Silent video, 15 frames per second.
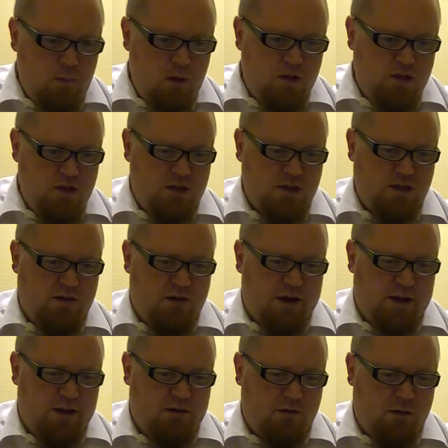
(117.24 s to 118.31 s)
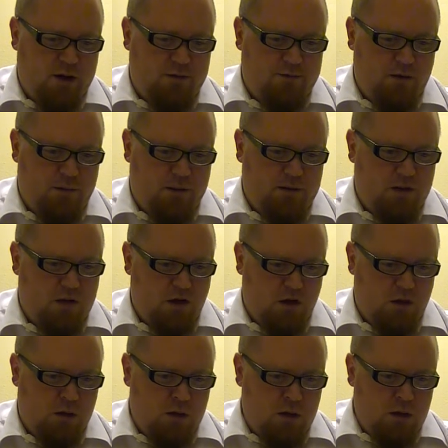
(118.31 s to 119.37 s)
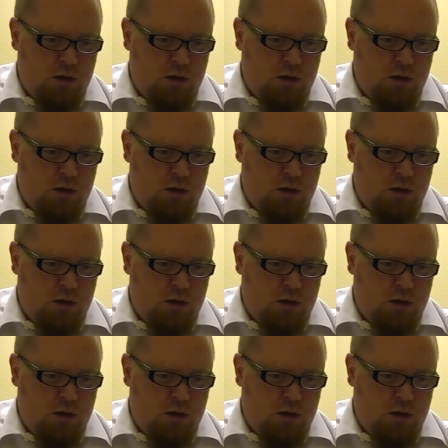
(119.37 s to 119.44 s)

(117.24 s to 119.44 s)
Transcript: Sugars are added to aid fermentation.